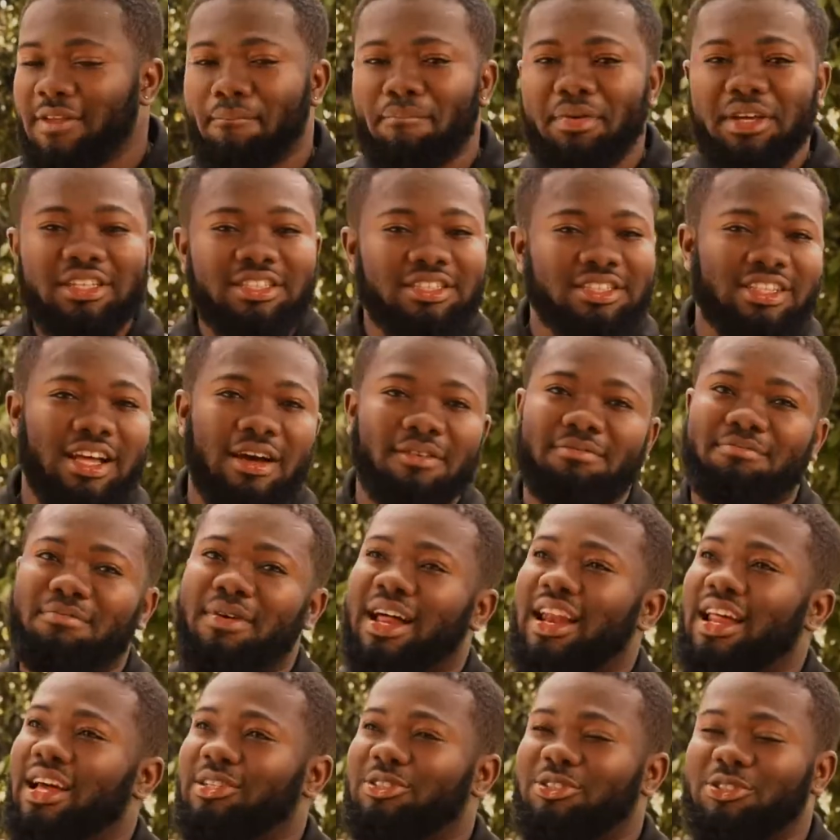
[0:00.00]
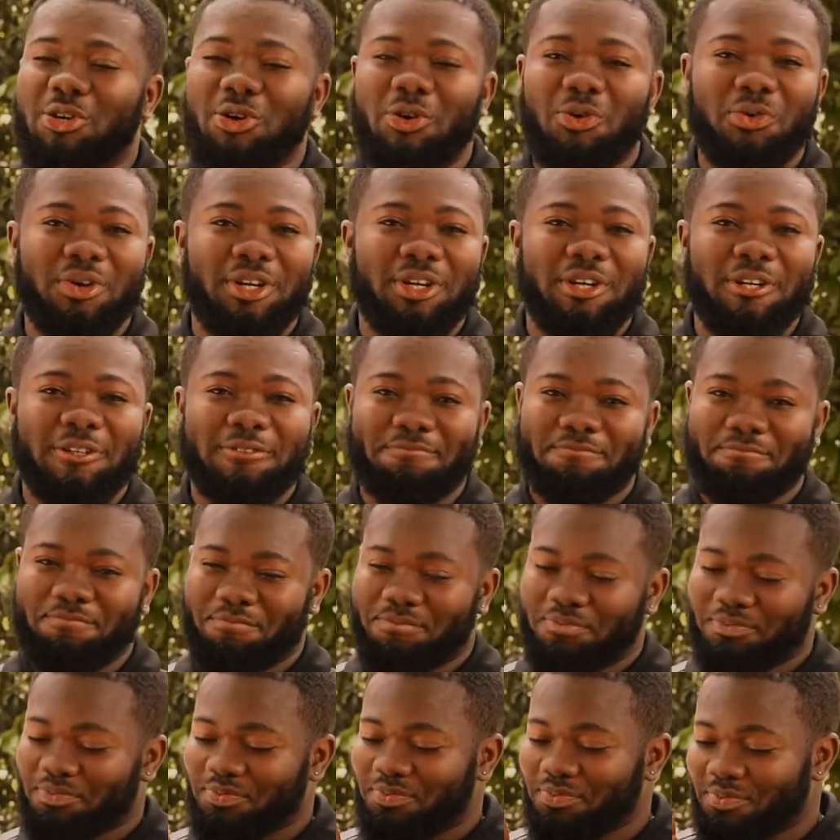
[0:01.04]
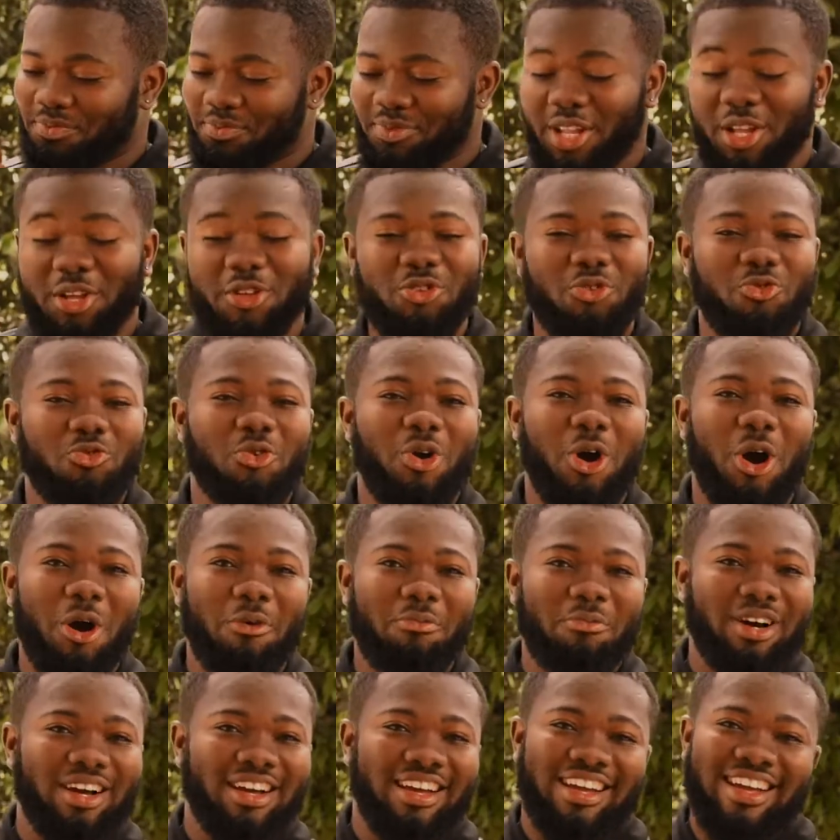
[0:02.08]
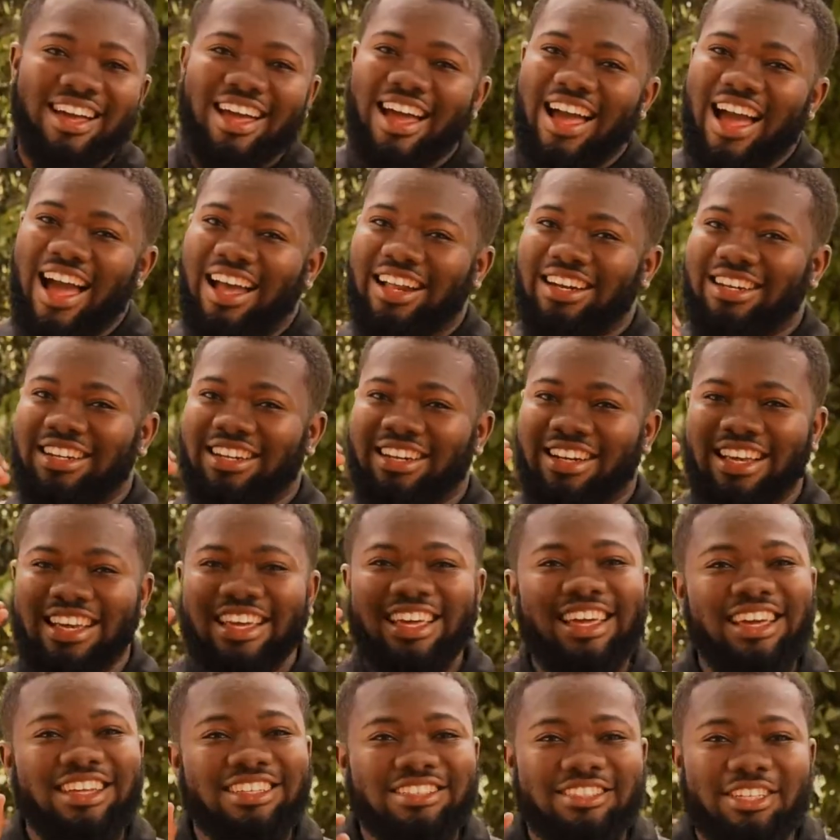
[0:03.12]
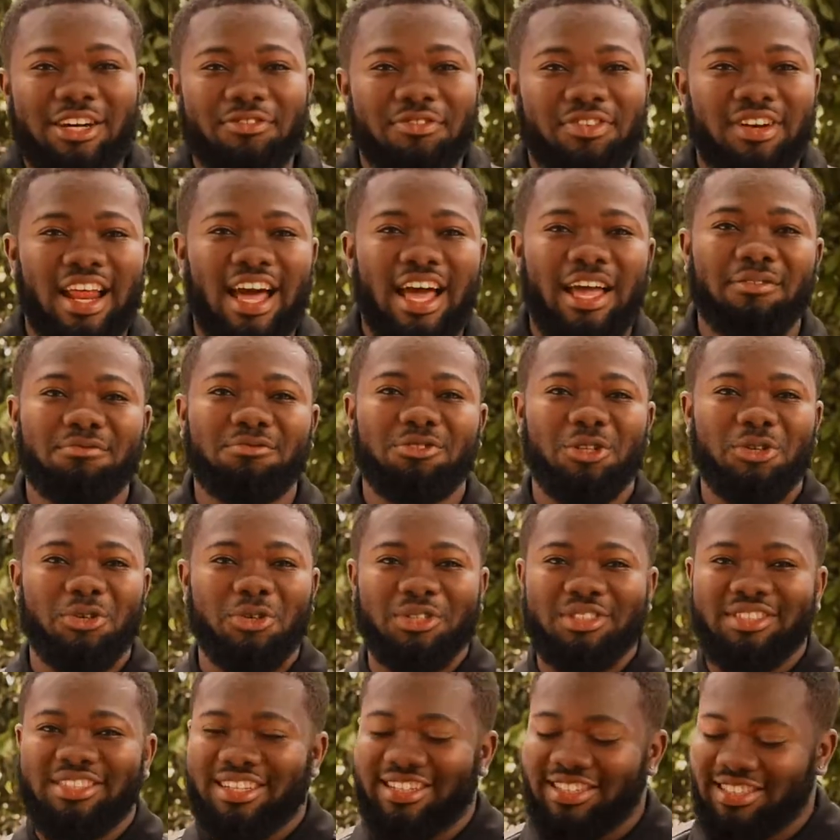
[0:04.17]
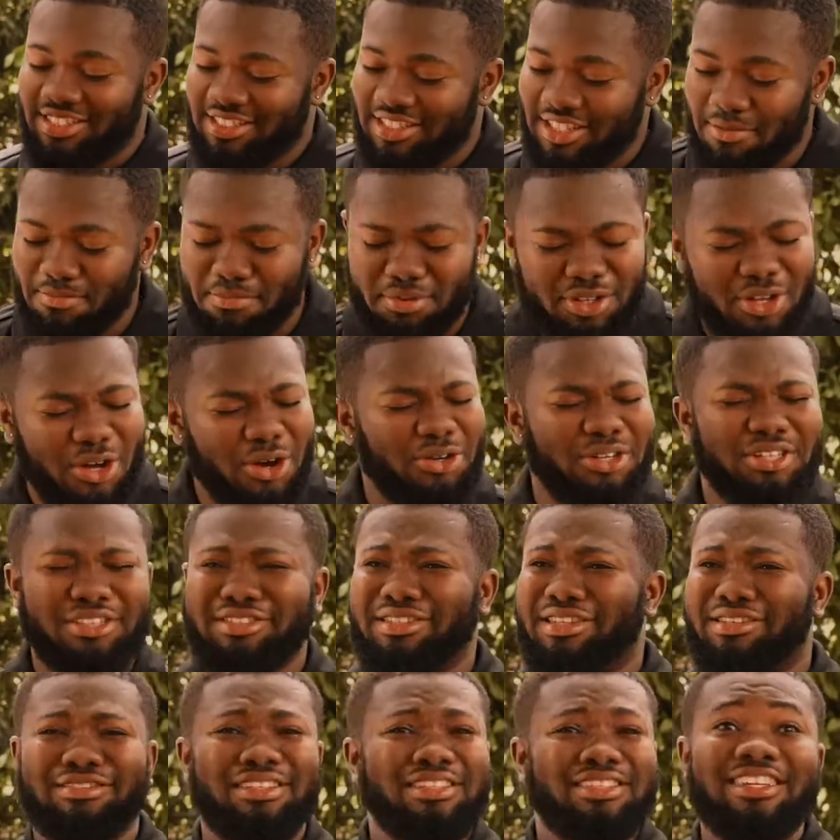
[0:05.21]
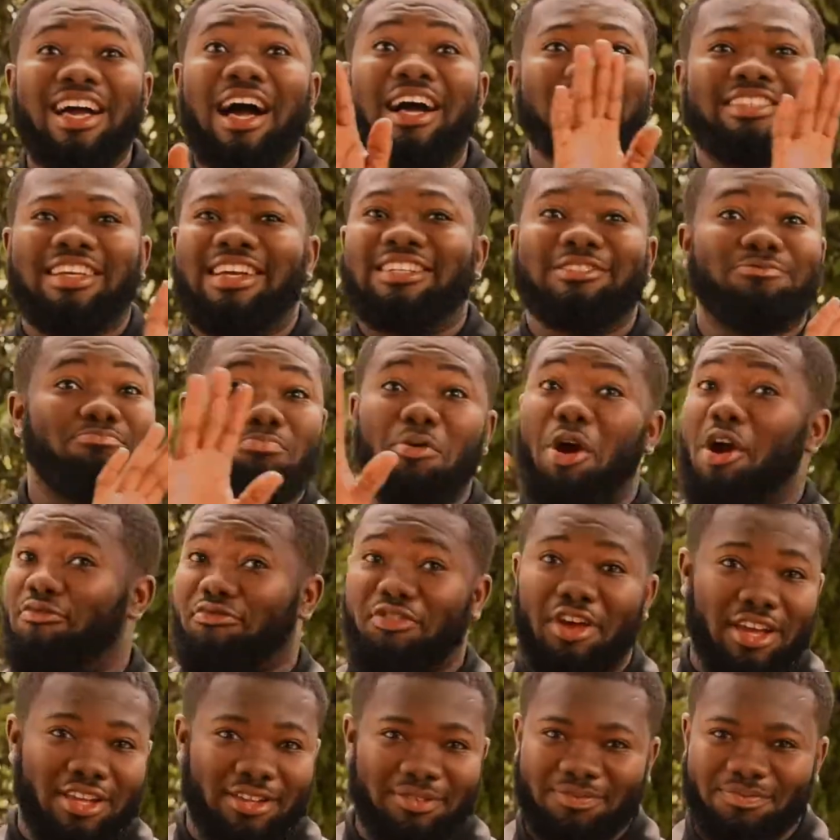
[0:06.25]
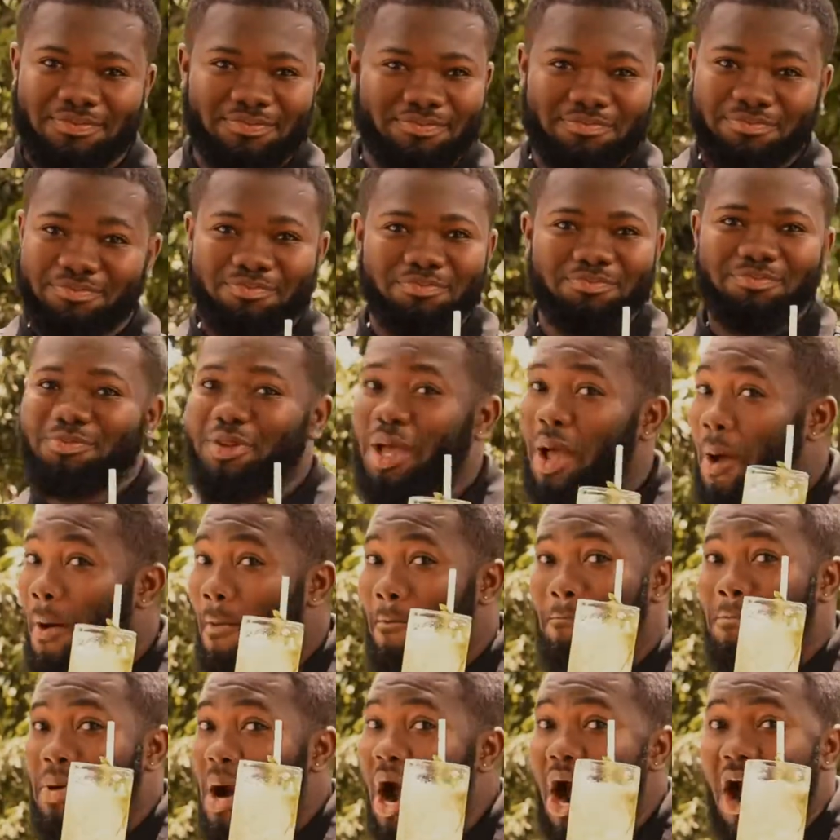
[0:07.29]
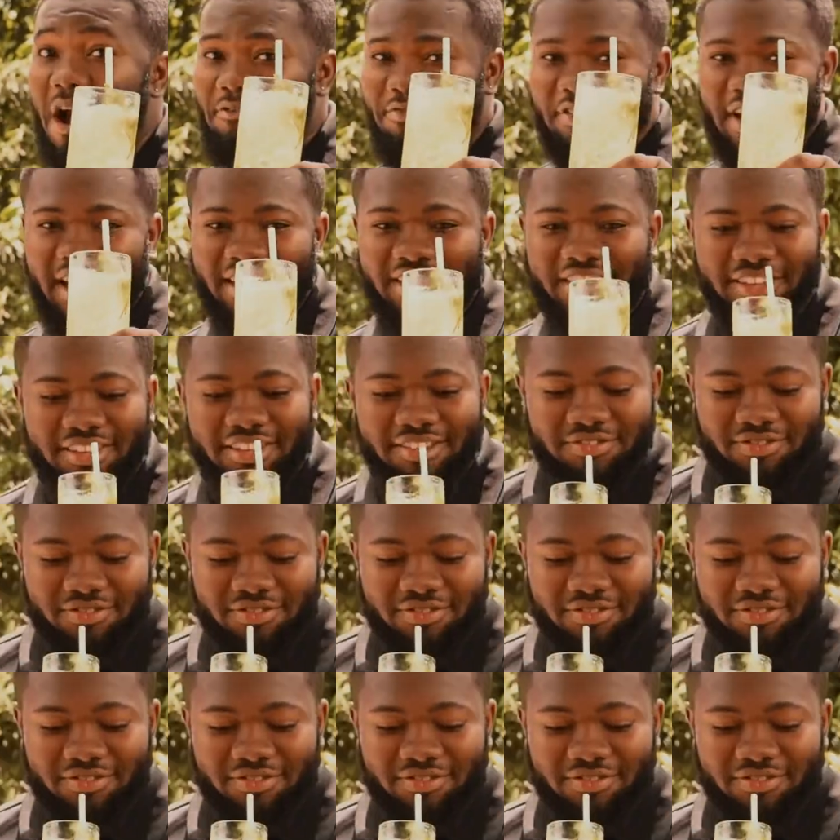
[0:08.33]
Peach nut balance out with the, the rum and a hint of lime juice and the sip. Yo, this, this cocktail is perfect. Perfect.